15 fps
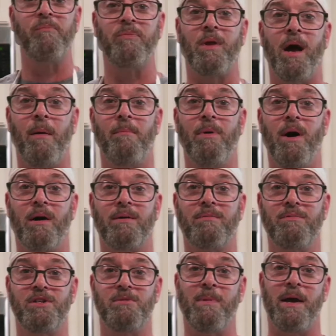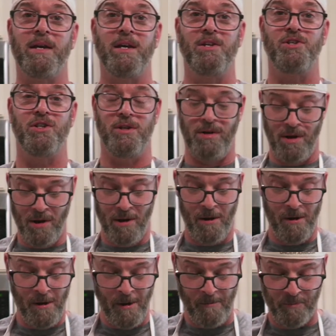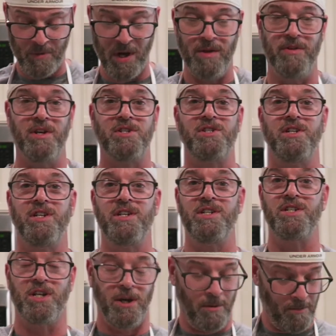I'm Buck. This is my kitchen, and this is